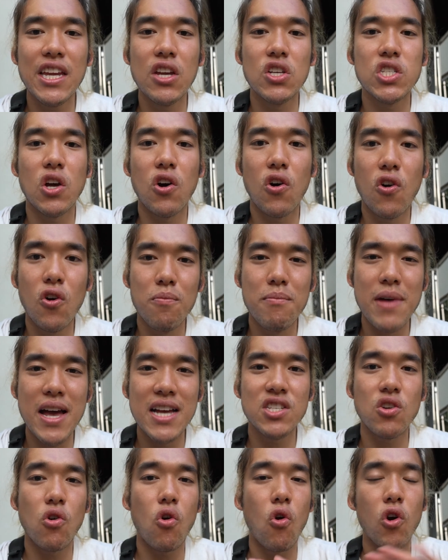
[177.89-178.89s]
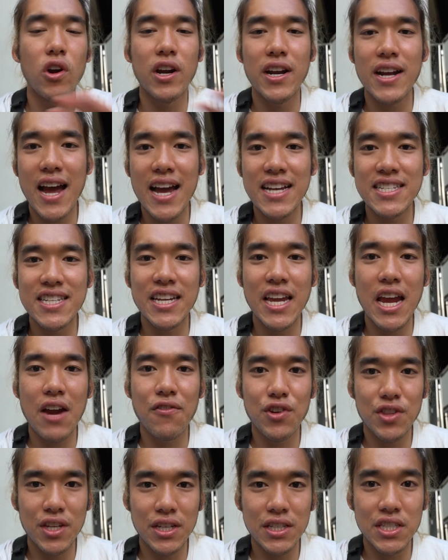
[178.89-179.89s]
it was a whole mess organizing
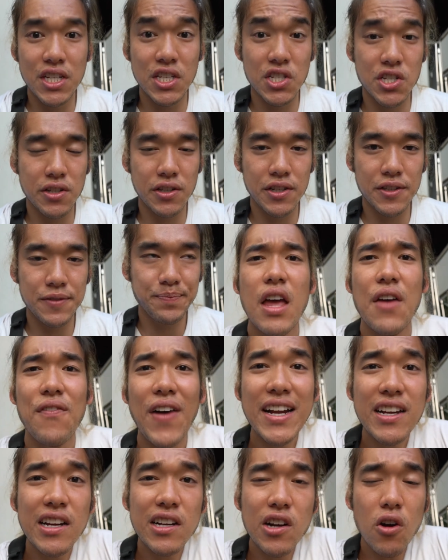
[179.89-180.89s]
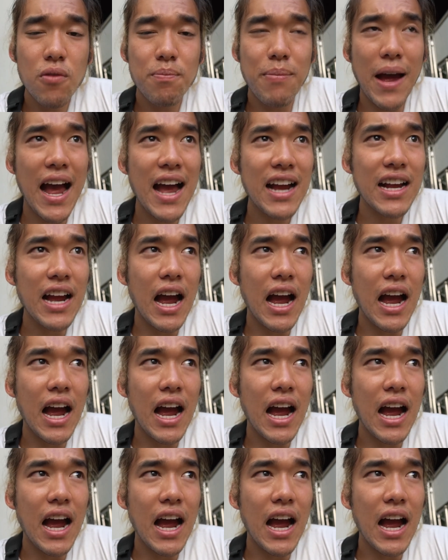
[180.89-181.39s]
everything digitally. If I could go back,